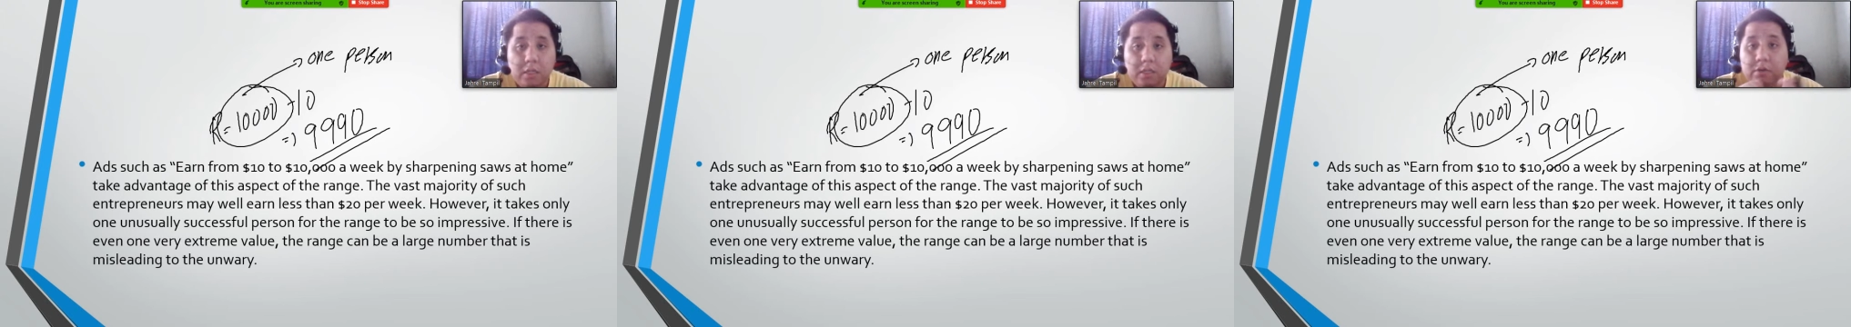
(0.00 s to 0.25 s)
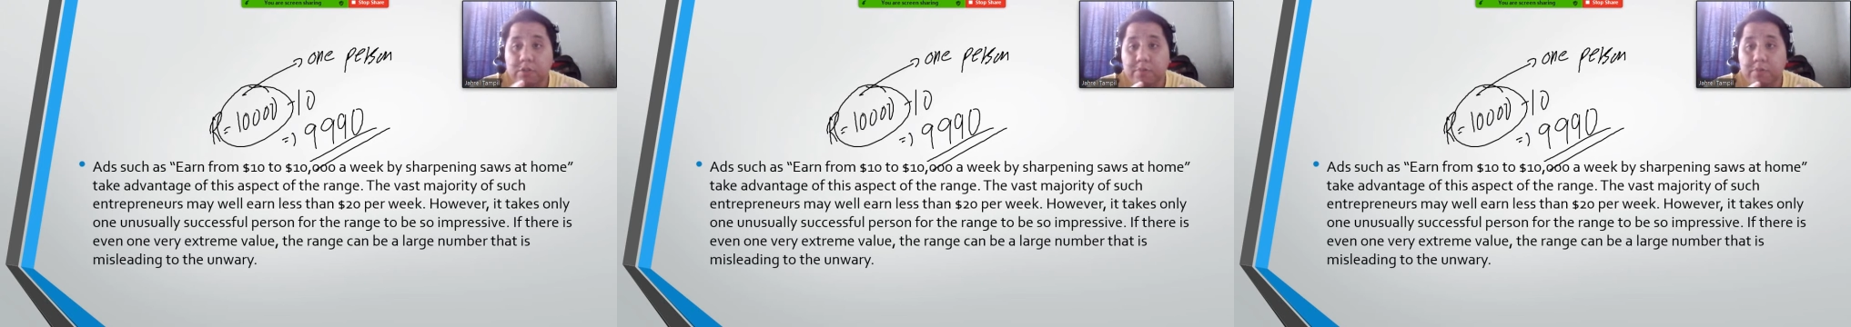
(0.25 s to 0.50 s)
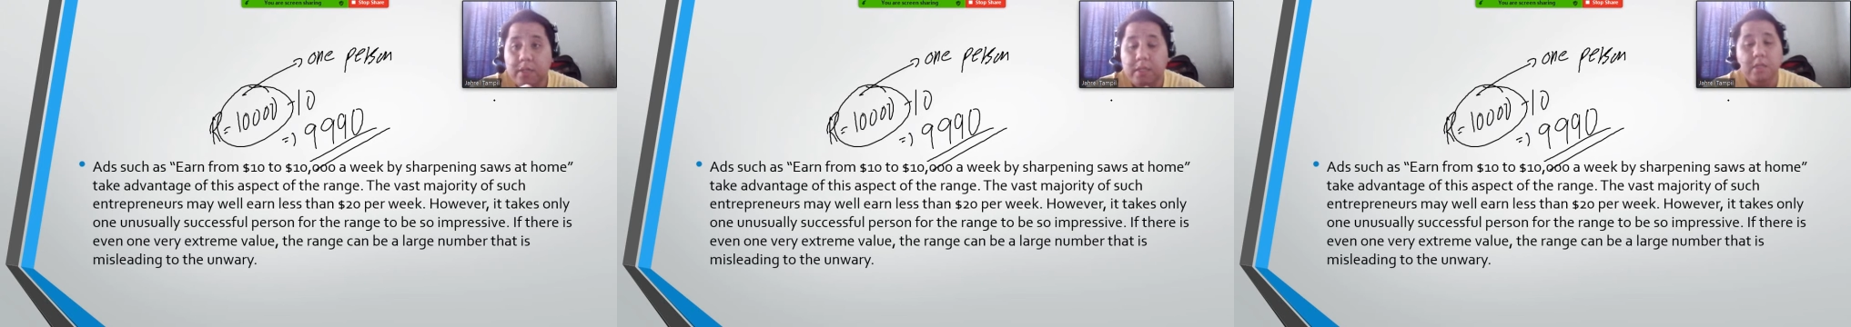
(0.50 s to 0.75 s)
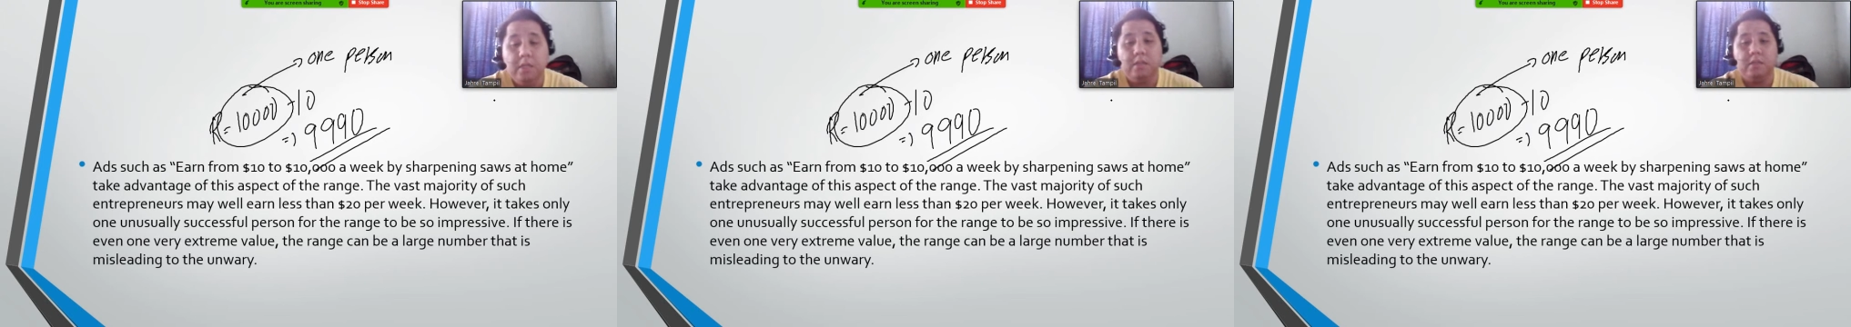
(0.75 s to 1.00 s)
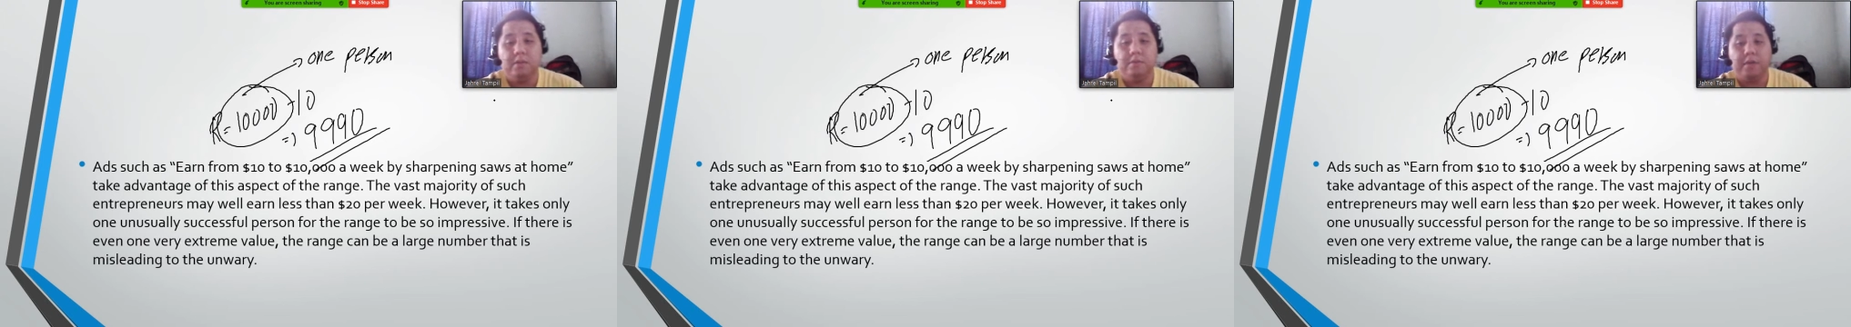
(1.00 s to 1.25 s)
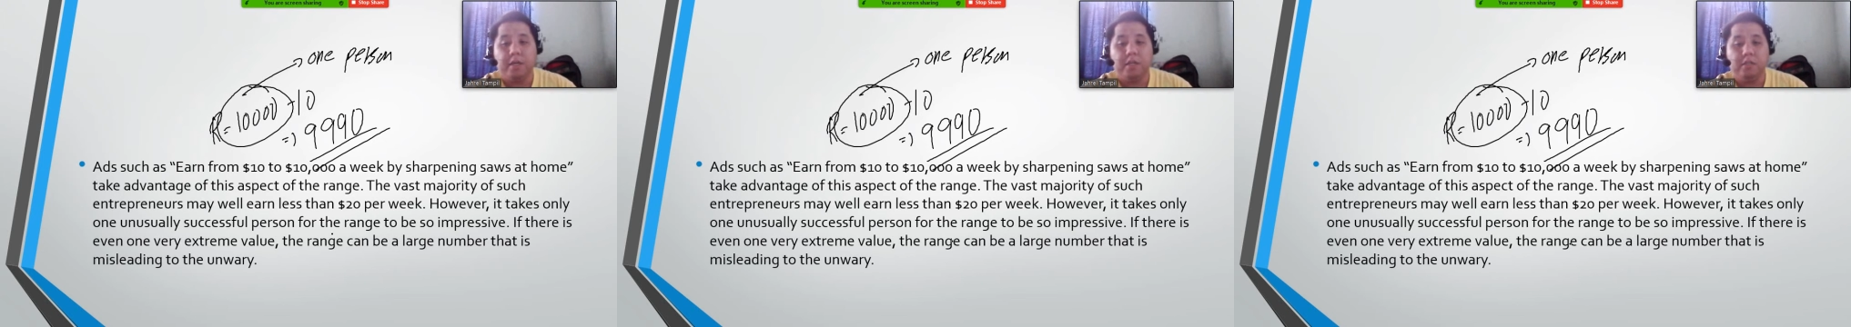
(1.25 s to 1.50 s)
Usually, the
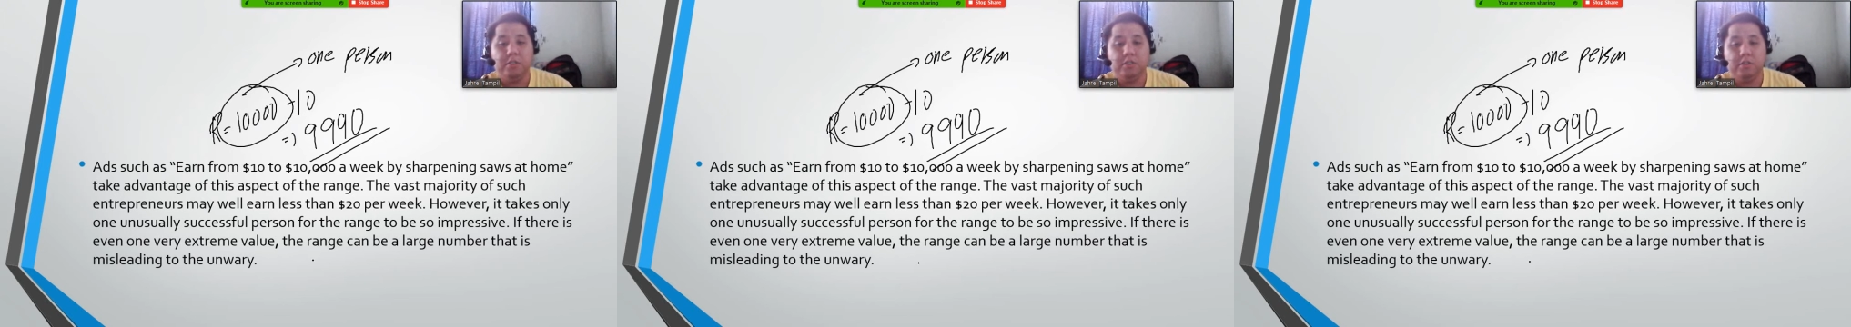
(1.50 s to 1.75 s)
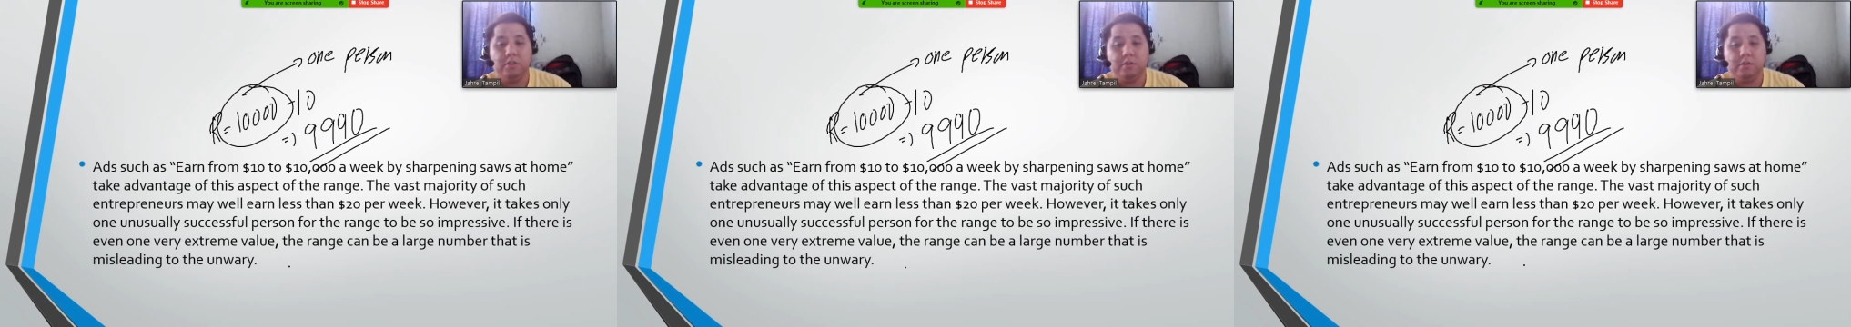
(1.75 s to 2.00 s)
range